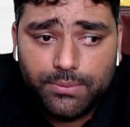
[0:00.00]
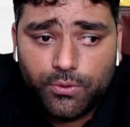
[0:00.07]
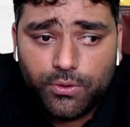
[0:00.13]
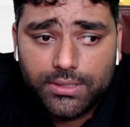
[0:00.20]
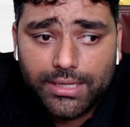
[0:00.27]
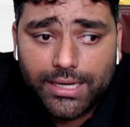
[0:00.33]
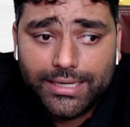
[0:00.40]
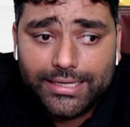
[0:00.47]

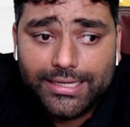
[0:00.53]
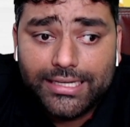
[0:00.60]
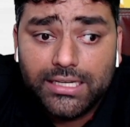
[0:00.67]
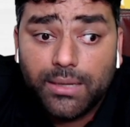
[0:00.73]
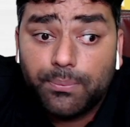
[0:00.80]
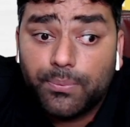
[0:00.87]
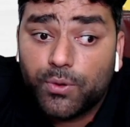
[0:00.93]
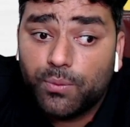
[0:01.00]
report any
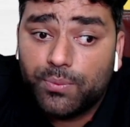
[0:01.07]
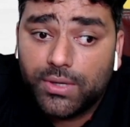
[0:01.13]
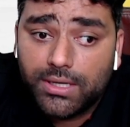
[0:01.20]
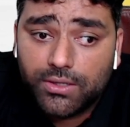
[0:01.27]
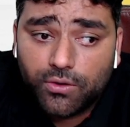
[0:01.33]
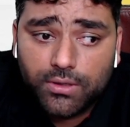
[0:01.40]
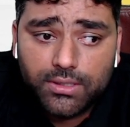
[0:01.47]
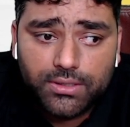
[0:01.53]

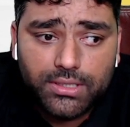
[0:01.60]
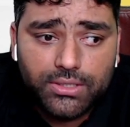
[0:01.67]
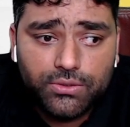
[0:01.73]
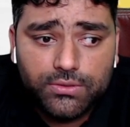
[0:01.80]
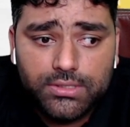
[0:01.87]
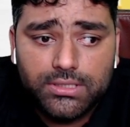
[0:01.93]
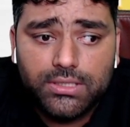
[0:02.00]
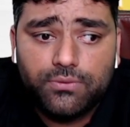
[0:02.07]
inappropriate content
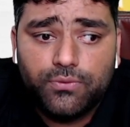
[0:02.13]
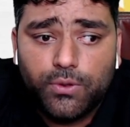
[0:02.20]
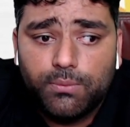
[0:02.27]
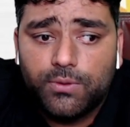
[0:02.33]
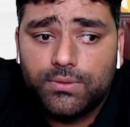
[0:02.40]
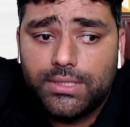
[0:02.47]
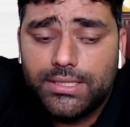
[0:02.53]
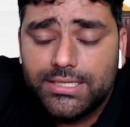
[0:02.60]
using the
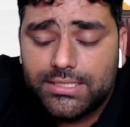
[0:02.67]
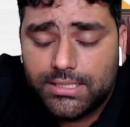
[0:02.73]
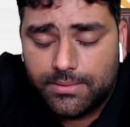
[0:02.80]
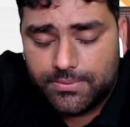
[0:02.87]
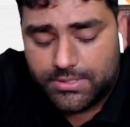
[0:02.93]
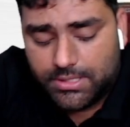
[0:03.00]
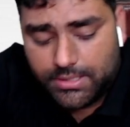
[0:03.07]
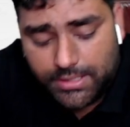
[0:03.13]
form of the
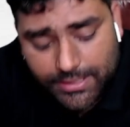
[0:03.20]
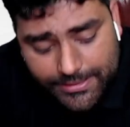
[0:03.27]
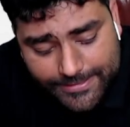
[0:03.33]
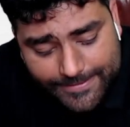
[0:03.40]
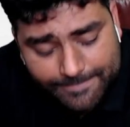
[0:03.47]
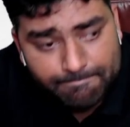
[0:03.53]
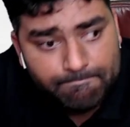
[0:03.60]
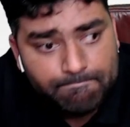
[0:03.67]
description.
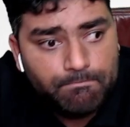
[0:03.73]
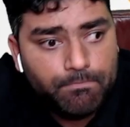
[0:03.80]
Yes.